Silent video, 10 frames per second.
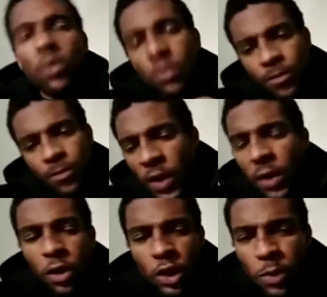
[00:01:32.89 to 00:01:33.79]
Well, I know
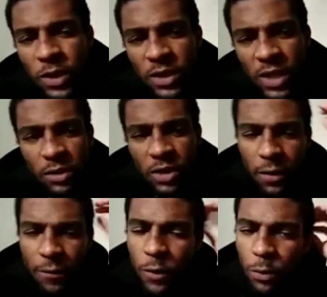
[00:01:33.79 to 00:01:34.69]
you're expressing that it's like
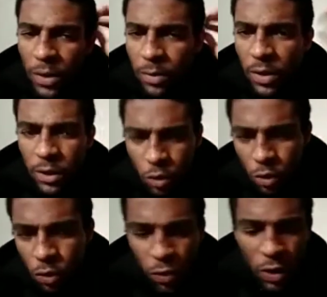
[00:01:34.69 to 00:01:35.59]
a few people, like 2
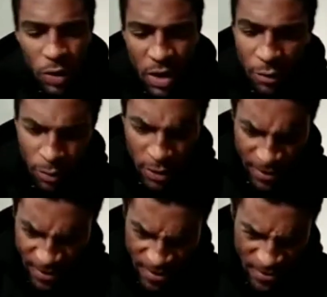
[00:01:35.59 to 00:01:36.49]
or 3 or whatever, but
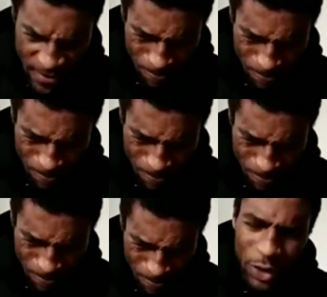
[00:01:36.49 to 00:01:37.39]
do
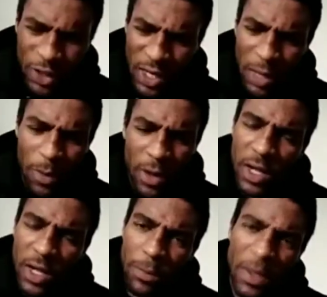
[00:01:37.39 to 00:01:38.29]
you ever check up on
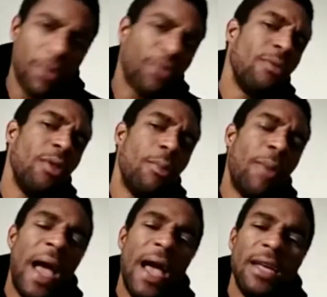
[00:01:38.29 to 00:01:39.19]
like people from the
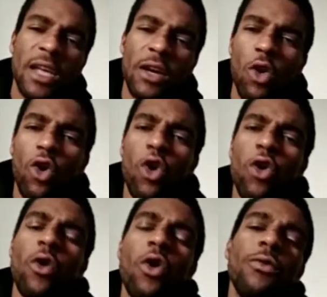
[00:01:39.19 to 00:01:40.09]
past
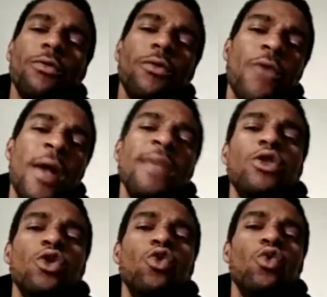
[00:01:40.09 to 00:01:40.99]
or
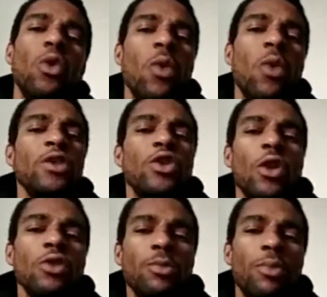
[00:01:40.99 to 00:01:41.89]
friends who were once
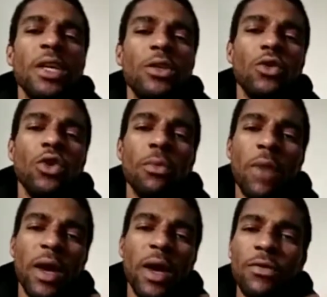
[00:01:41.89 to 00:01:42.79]
close buddies who you
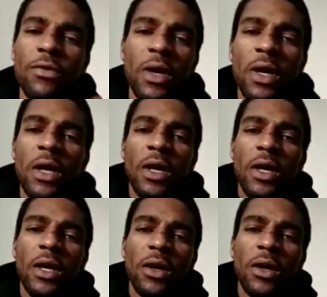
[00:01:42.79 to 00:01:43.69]
might have
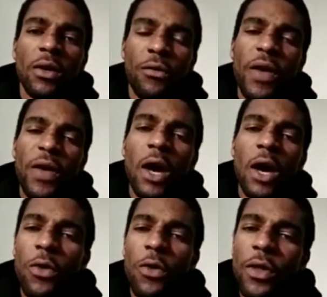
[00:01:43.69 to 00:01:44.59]
fell
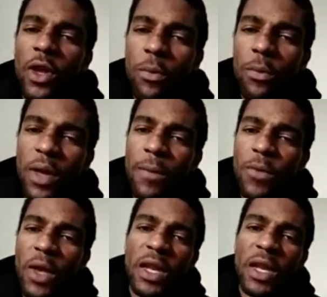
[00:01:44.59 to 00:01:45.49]
out with a little bit?
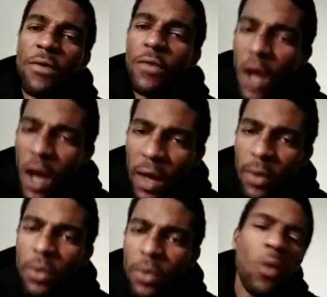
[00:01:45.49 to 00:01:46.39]
And if
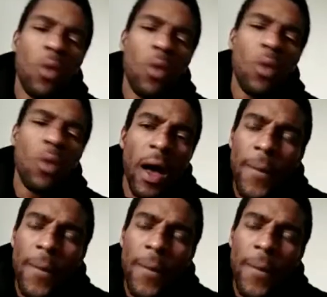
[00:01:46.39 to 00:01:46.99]
not, why not?